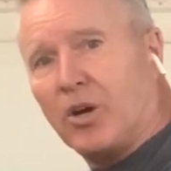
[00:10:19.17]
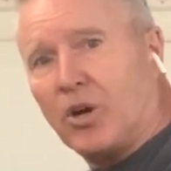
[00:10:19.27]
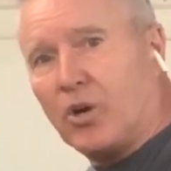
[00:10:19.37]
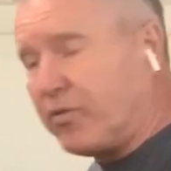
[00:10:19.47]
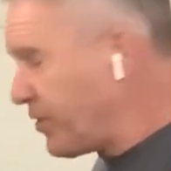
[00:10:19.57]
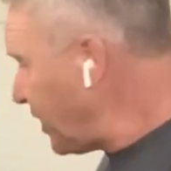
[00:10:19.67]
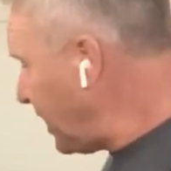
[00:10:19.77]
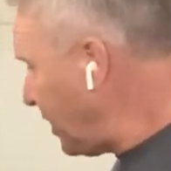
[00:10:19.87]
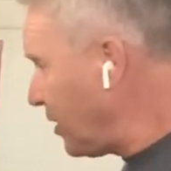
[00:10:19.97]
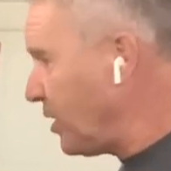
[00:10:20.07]
of the
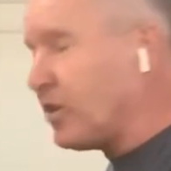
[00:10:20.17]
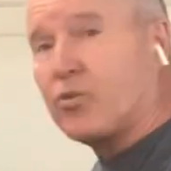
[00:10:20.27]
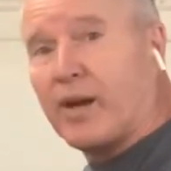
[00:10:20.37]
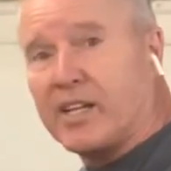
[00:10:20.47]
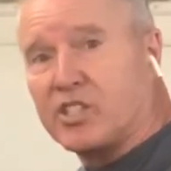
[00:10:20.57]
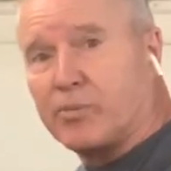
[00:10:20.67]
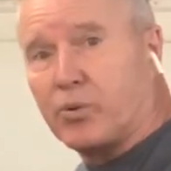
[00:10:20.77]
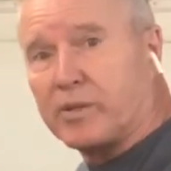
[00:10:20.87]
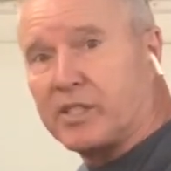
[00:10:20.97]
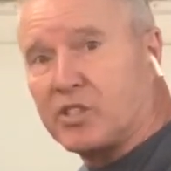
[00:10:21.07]
rad
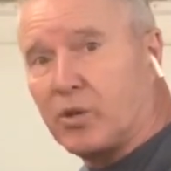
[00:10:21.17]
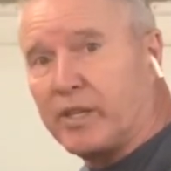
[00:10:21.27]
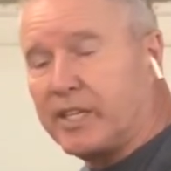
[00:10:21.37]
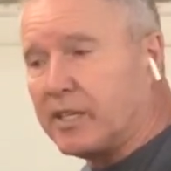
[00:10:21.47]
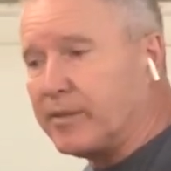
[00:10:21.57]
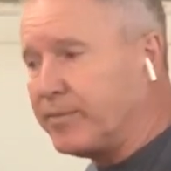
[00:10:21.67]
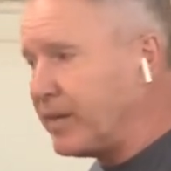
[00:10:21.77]
support that's out here.